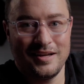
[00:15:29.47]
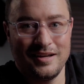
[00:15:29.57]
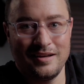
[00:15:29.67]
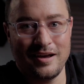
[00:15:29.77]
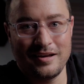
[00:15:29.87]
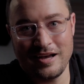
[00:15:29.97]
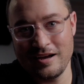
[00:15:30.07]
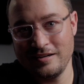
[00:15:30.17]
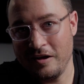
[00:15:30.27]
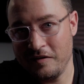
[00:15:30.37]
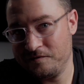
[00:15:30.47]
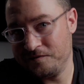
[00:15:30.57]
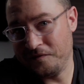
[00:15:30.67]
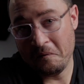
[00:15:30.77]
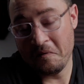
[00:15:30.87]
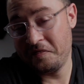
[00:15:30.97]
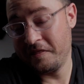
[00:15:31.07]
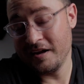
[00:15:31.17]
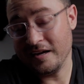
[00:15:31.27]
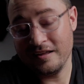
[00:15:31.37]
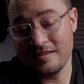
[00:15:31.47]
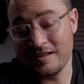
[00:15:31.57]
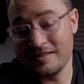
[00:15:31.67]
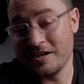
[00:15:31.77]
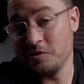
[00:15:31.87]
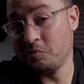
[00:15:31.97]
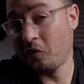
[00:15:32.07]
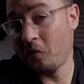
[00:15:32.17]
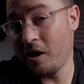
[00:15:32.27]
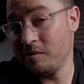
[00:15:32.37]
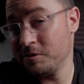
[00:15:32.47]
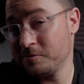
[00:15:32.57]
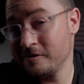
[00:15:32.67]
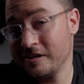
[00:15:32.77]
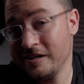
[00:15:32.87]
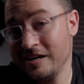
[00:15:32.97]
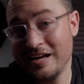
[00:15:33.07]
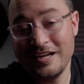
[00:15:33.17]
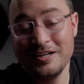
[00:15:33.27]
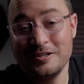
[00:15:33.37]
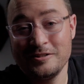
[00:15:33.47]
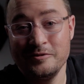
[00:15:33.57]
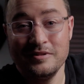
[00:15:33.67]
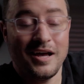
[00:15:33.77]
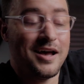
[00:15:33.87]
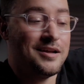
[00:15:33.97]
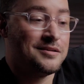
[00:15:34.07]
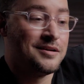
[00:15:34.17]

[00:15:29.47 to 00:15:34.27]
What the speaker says: I kind of think that they could probably include that.